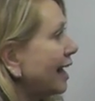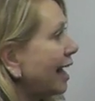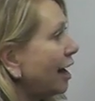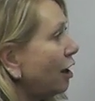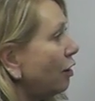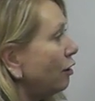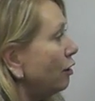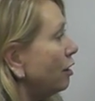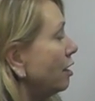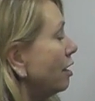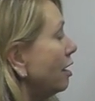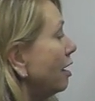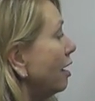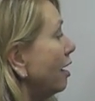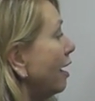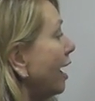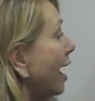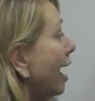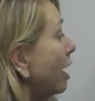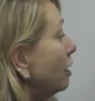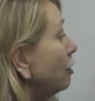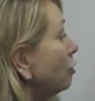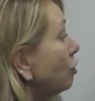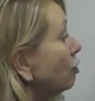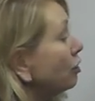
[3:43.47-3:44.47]
how,
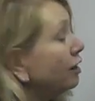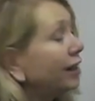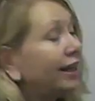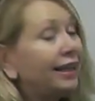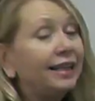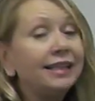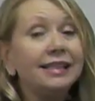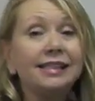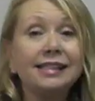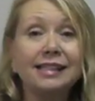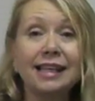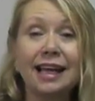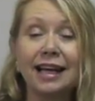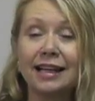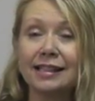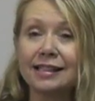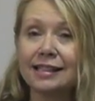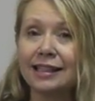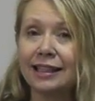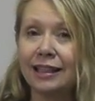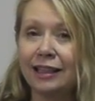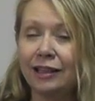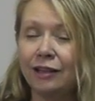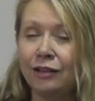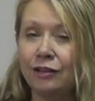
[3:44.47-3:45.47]
how long insects
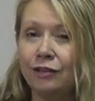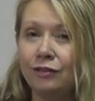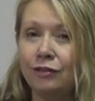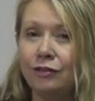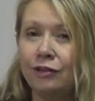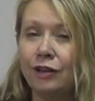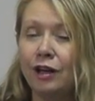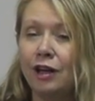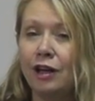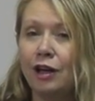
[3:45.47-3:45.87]
live,